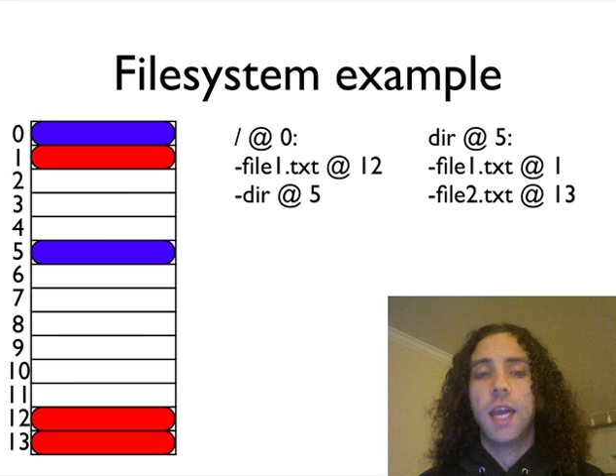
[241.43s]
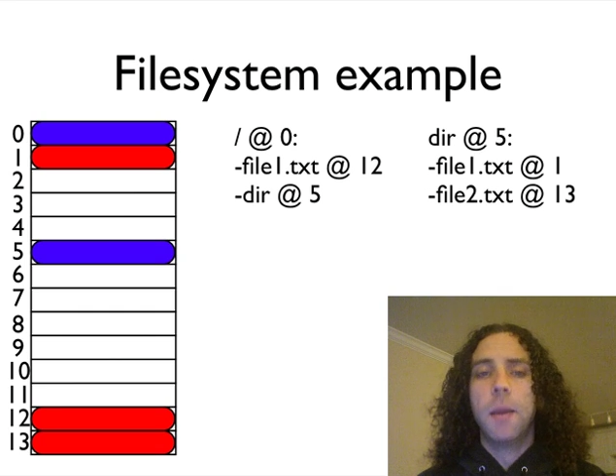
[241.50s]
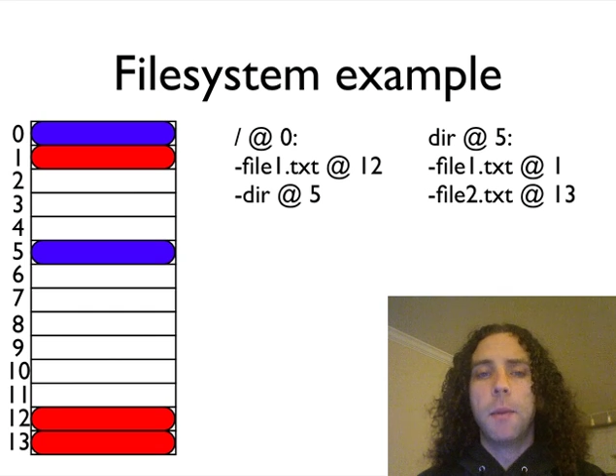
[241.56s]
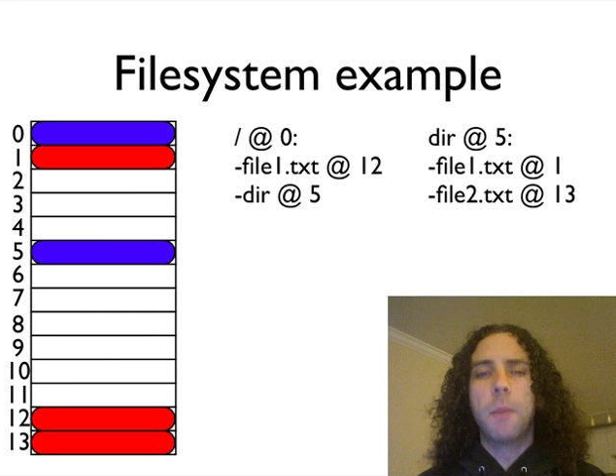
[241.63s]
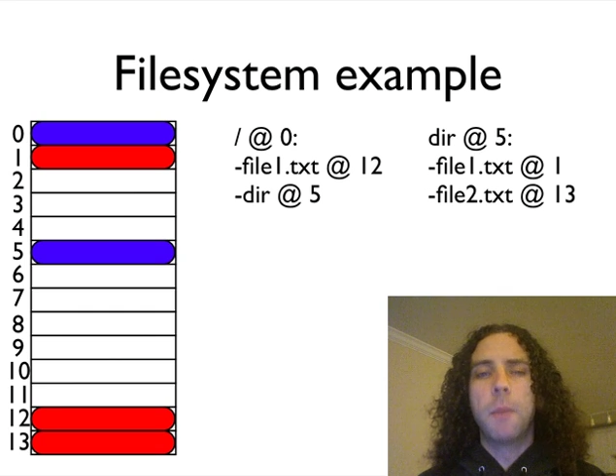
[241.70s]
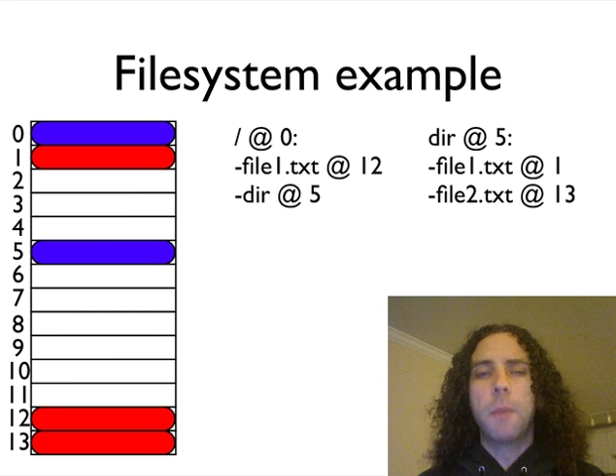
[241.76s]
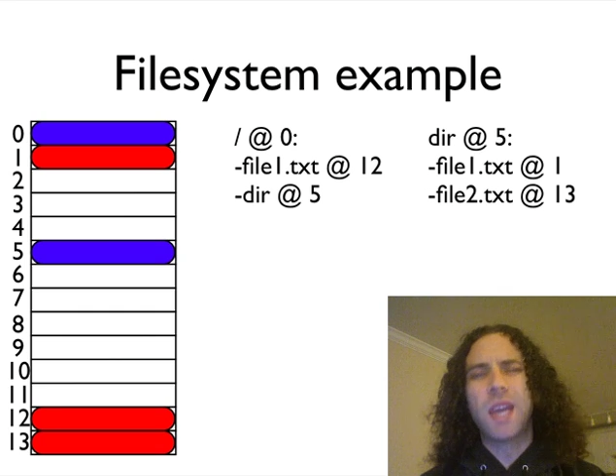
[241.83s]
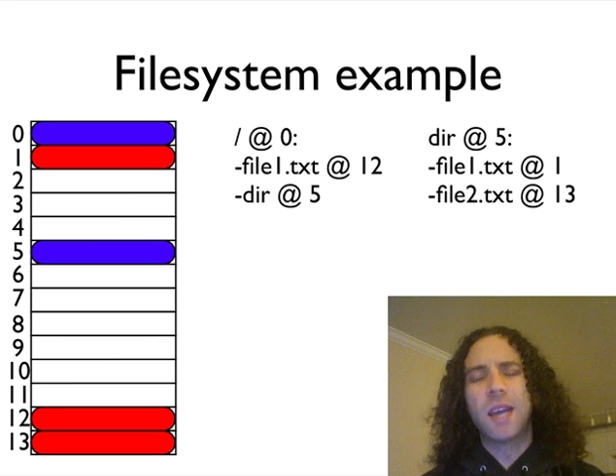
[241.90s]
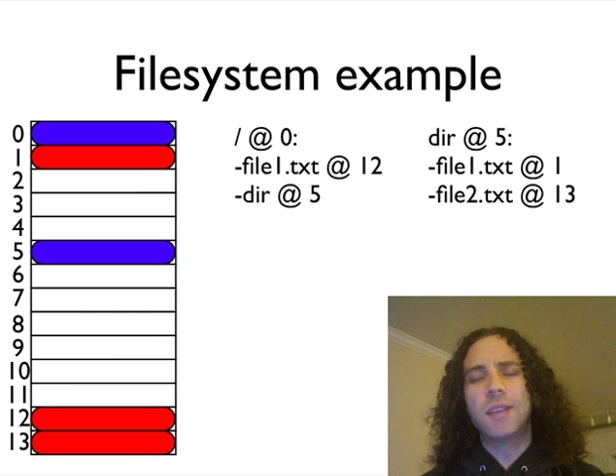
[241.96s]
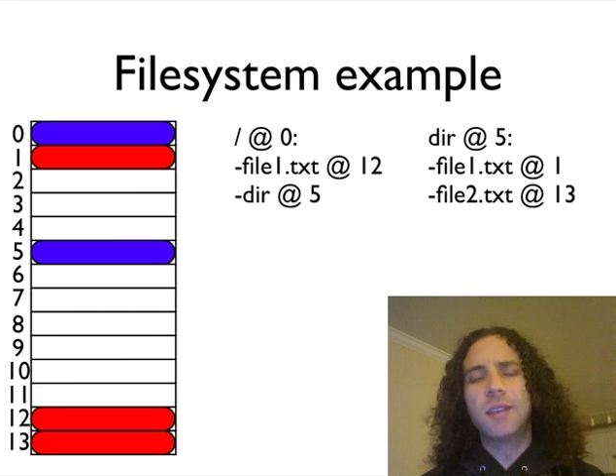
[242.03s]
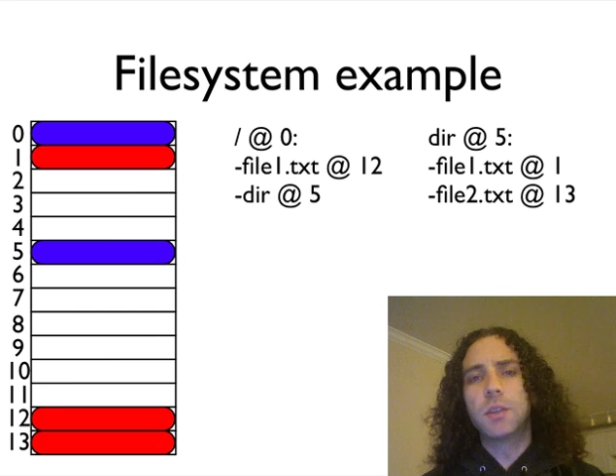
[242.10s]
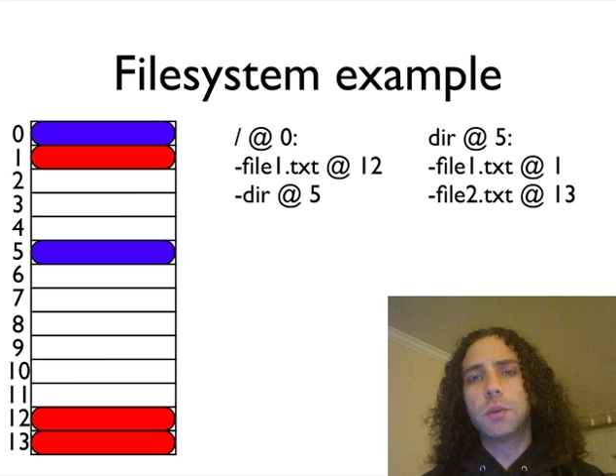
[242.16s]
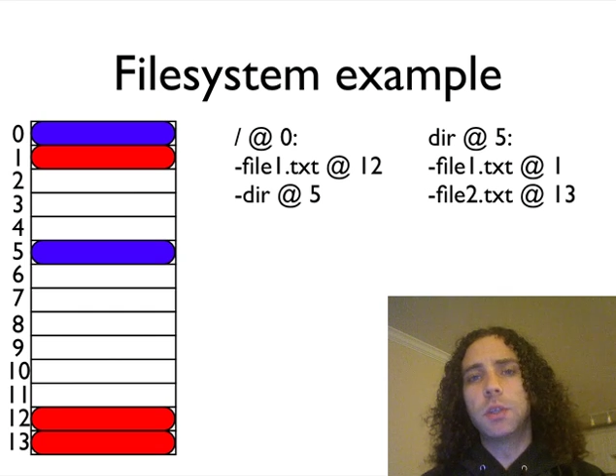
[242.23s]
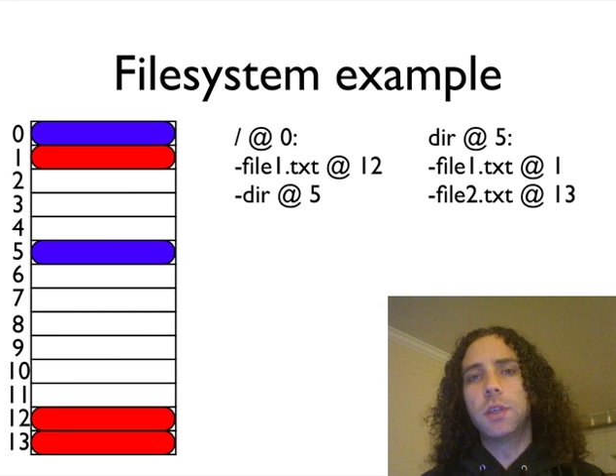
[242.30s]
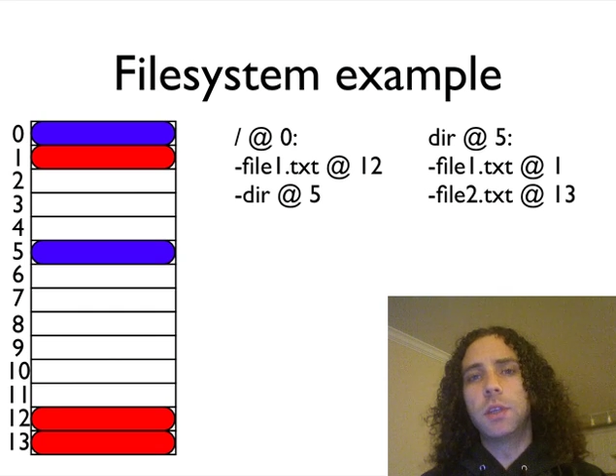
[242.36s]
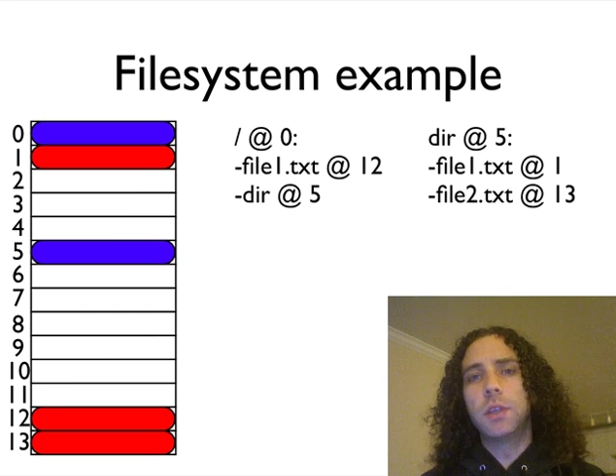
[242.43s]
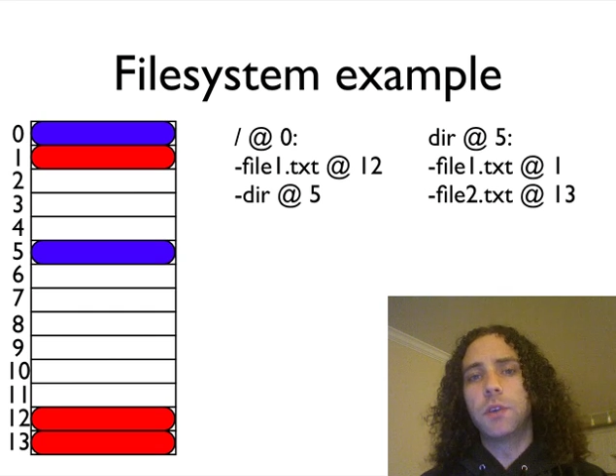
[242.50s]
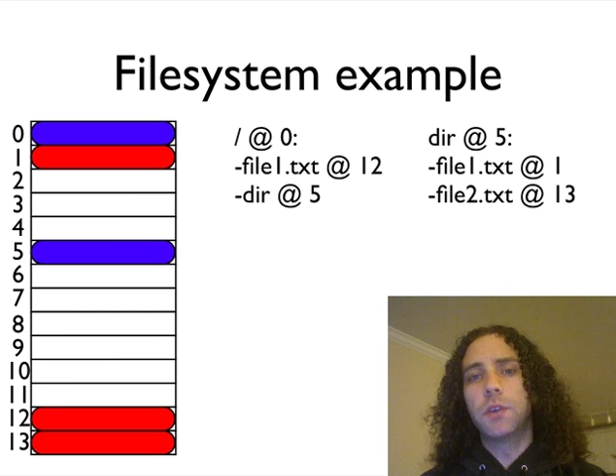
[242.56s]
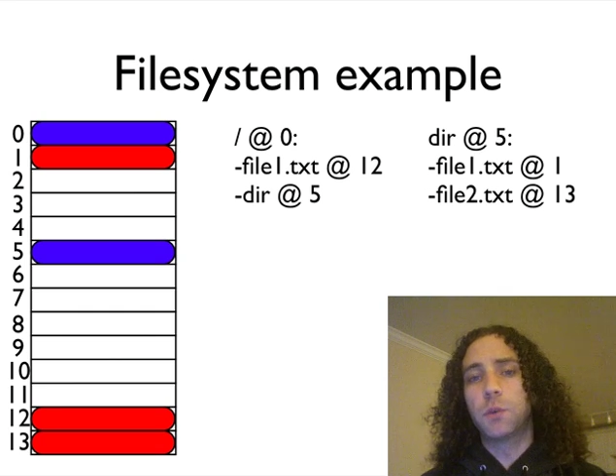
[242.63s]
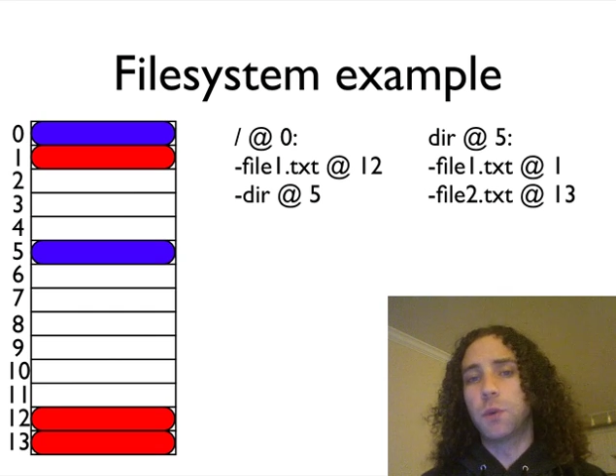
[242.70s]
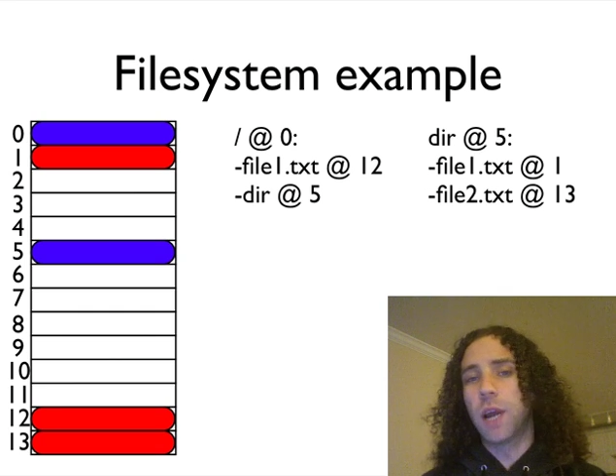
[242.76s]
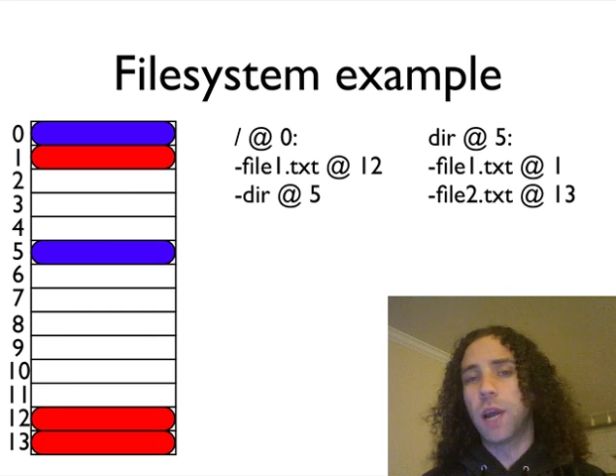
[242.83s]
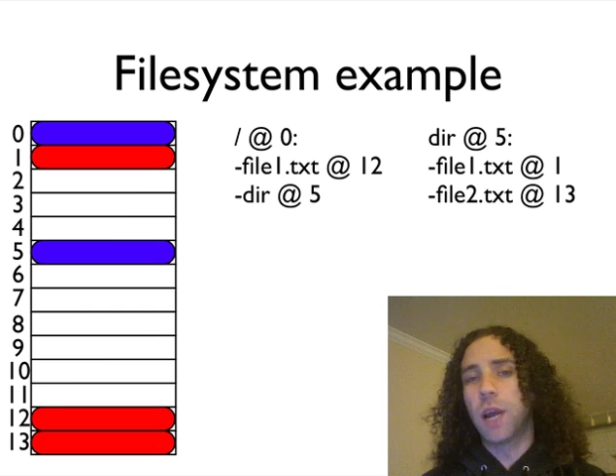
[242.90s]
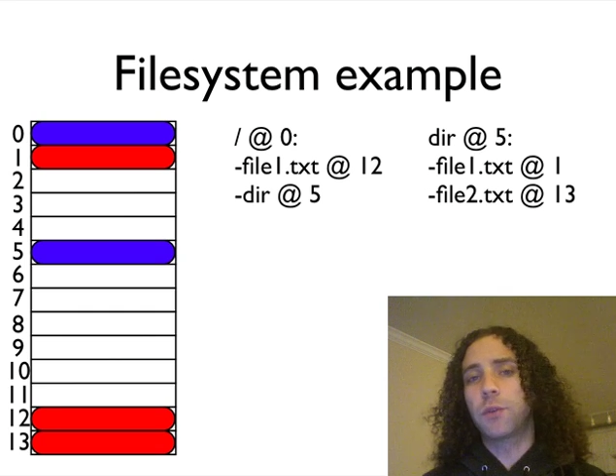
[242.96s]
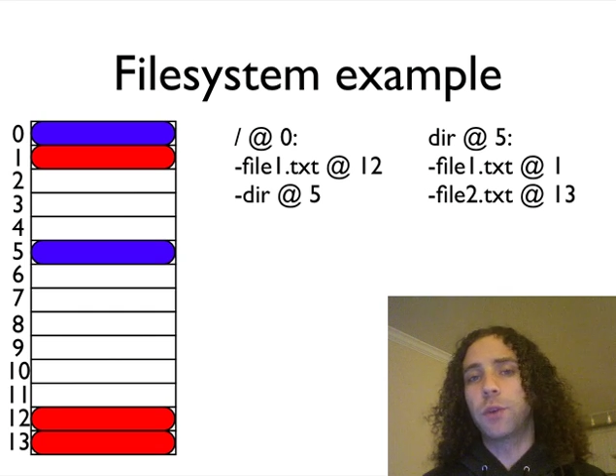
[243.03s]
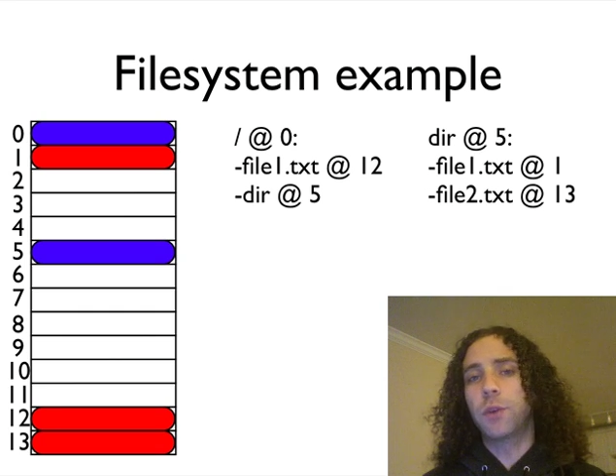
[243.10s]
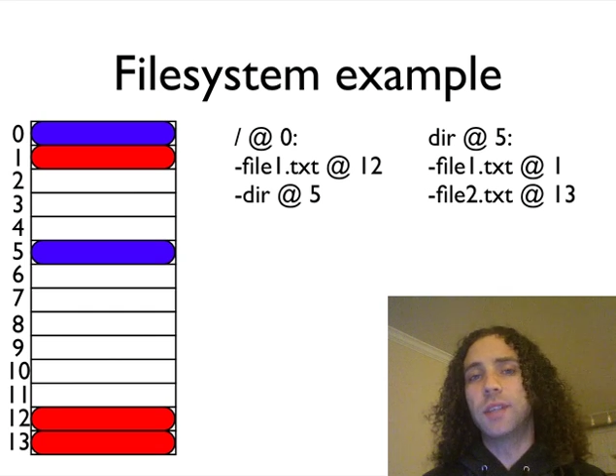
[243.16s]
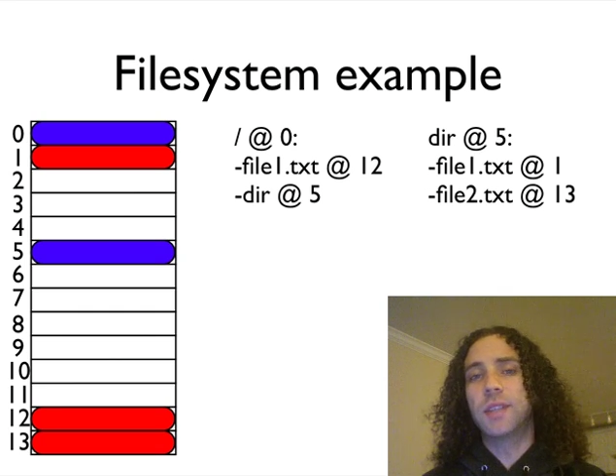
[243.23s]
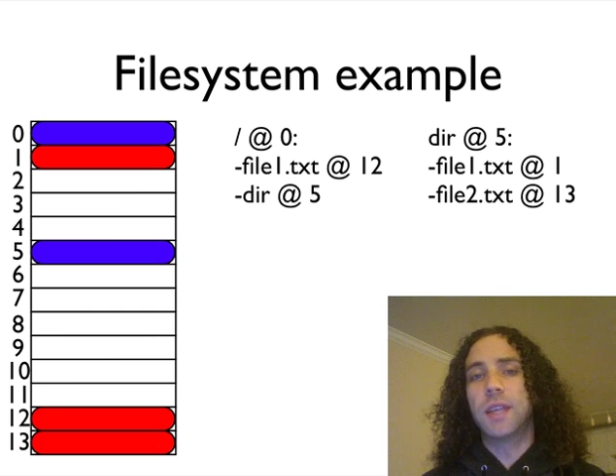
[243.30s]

but because they're in different directories,